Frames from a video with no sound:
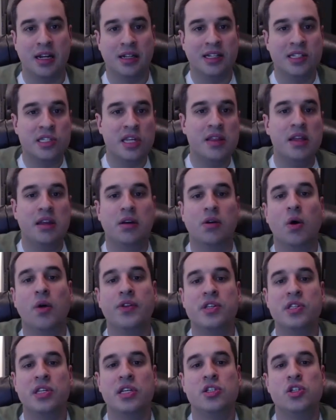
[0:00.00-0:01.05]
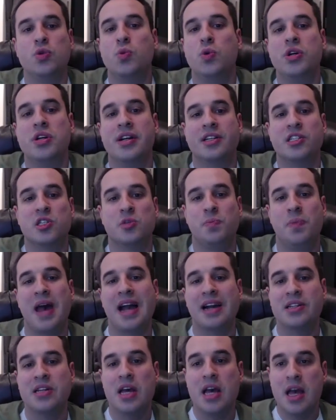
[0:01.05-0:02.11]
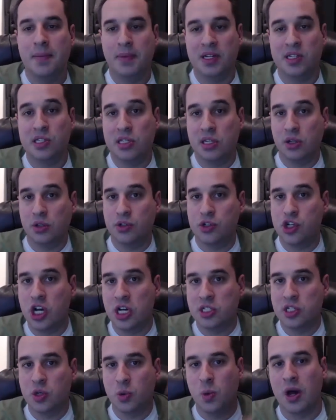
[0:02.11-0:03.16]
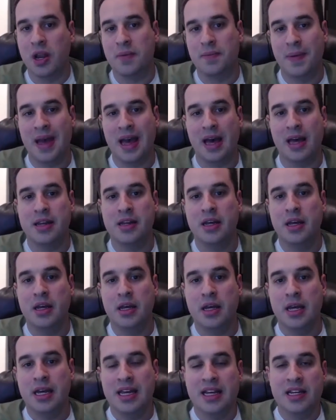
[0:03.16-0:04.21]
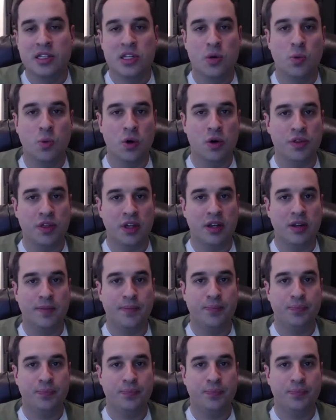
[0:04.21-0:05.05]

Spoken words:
Let's say they did all these things you wouldn't expect, but it's still just a one bed. Is it worth it?